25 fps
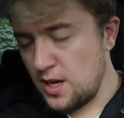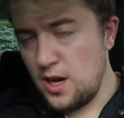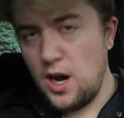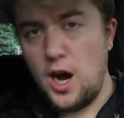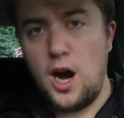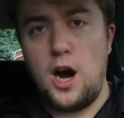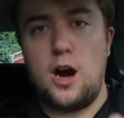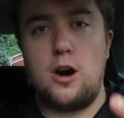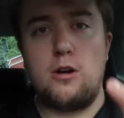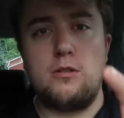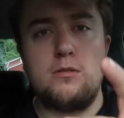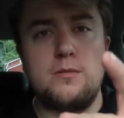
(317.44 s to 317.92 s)

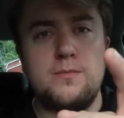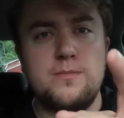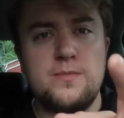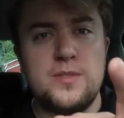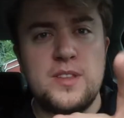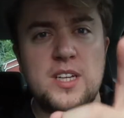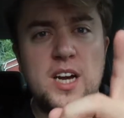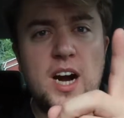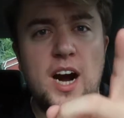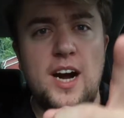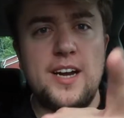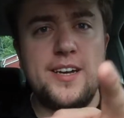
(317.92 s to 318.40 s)
Oh,
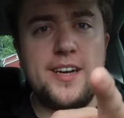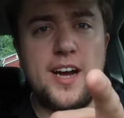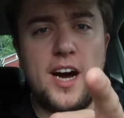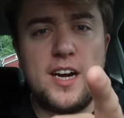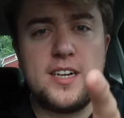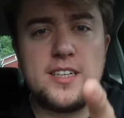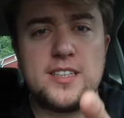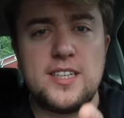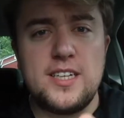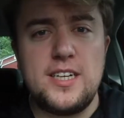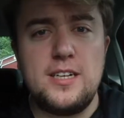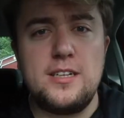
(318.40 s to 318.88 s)

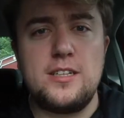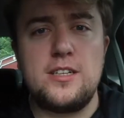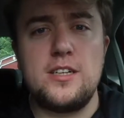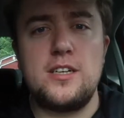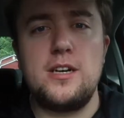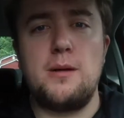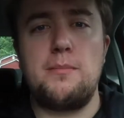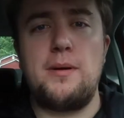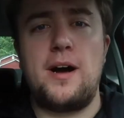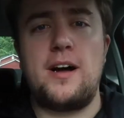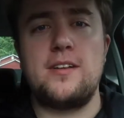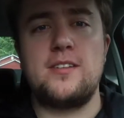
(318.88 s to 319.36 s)
another thing
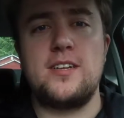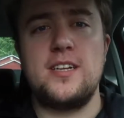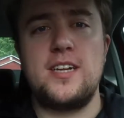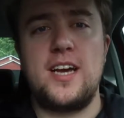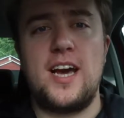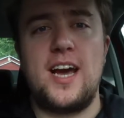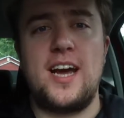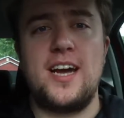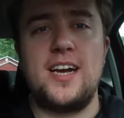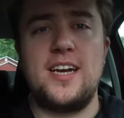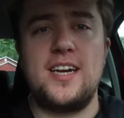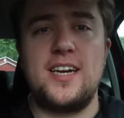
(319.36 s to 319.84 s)
good about
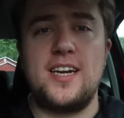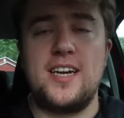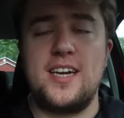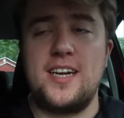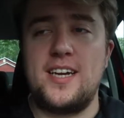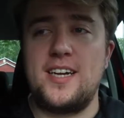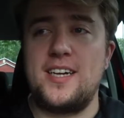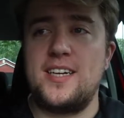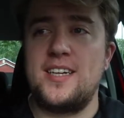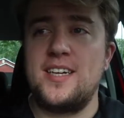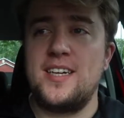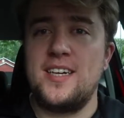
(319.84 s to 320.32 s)
today
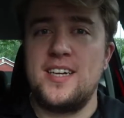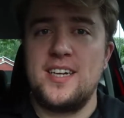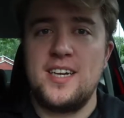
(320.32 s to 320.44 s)
is